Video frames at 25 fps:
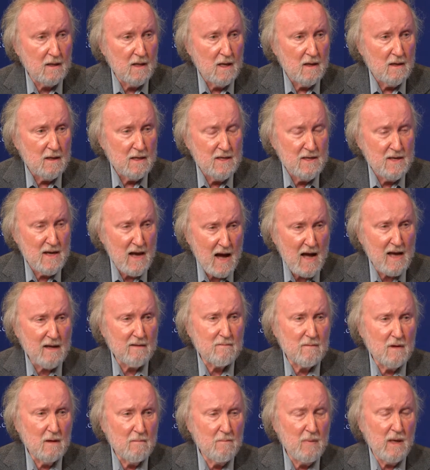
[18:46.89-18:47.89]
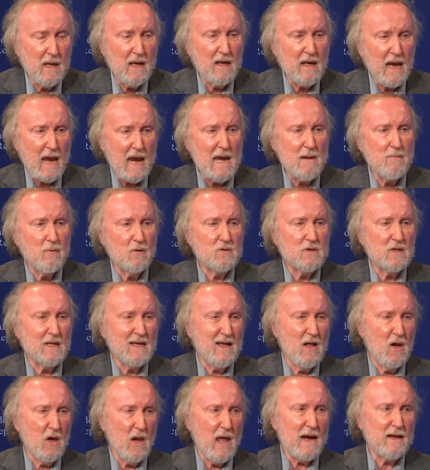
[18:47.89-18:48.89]
not being able to
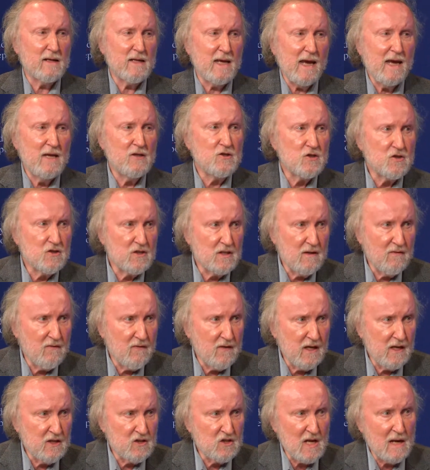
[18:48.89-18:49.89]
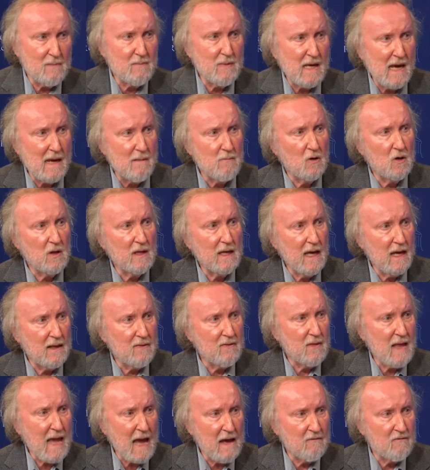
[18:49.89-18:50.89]
collect agency fees, not being able to
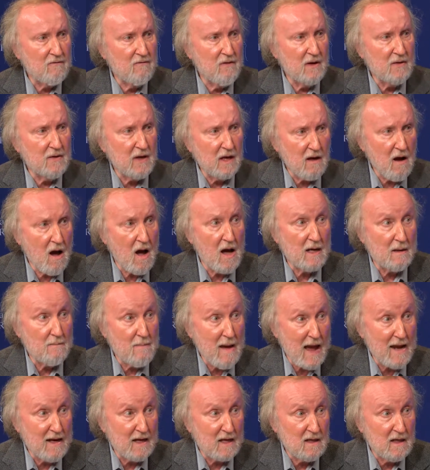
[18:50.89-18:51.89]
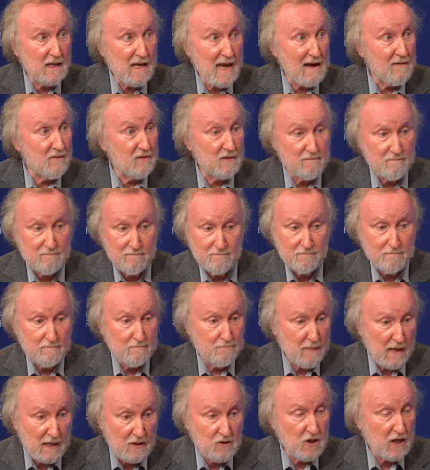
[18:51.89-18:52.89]
get that funding automatically, have it
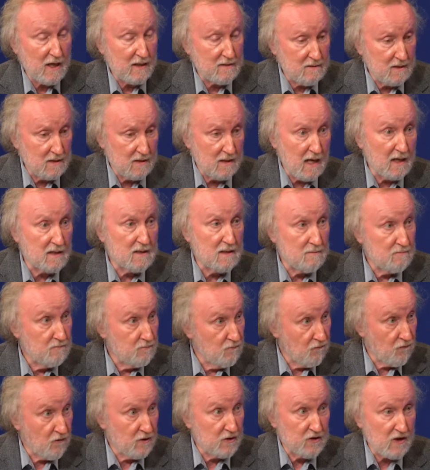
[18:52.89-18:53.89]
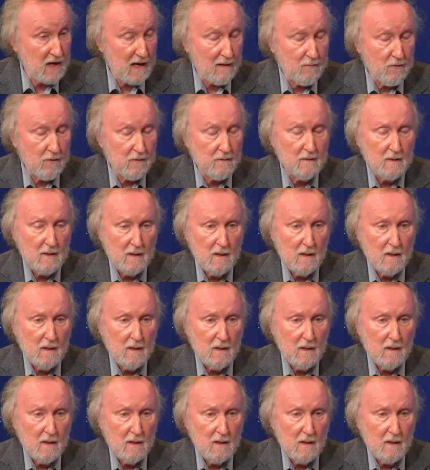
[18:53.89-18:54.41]
paycheck deducted, for example.